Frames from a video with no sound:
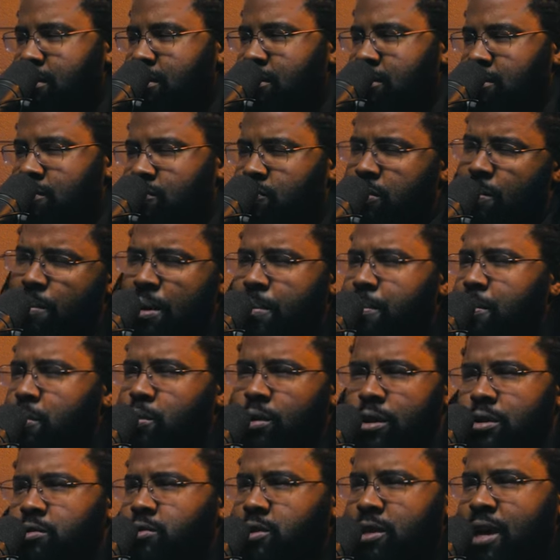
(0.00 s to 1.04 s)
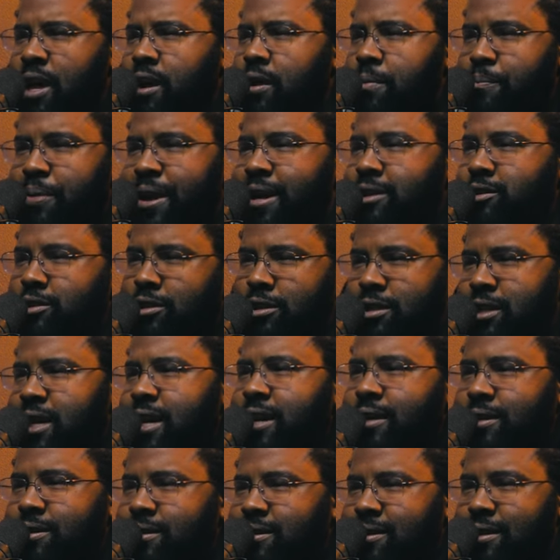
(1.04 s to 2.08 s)
remember what you said on page
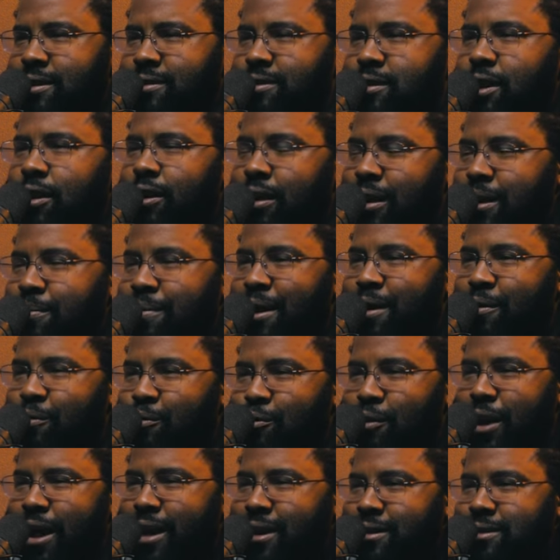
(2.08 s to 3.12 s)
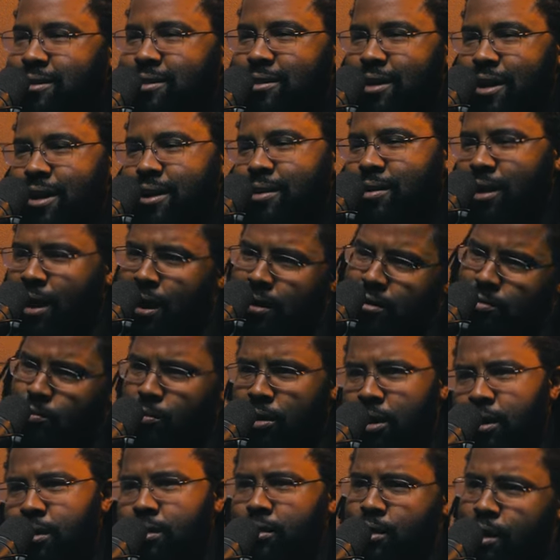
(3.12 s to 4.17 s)
six and talking about race? like, how, what
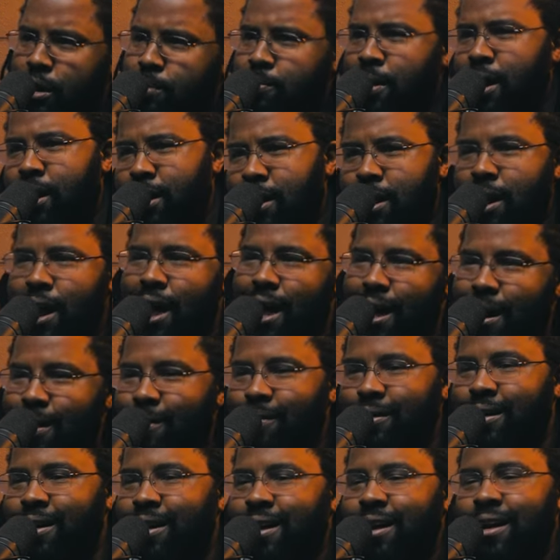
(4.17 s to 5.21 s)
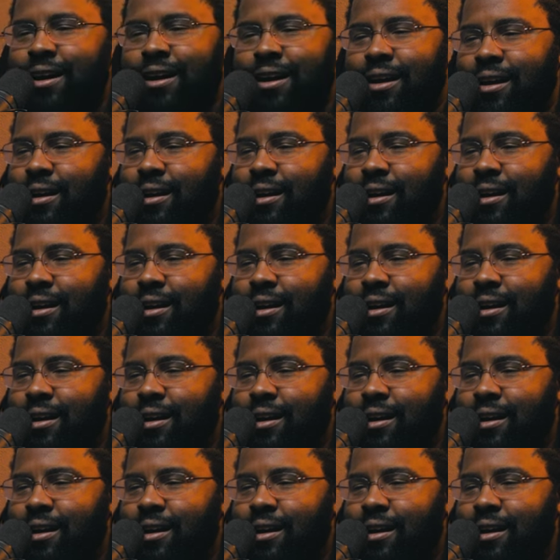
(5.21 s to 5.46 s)
do you think You're about wrong it now? about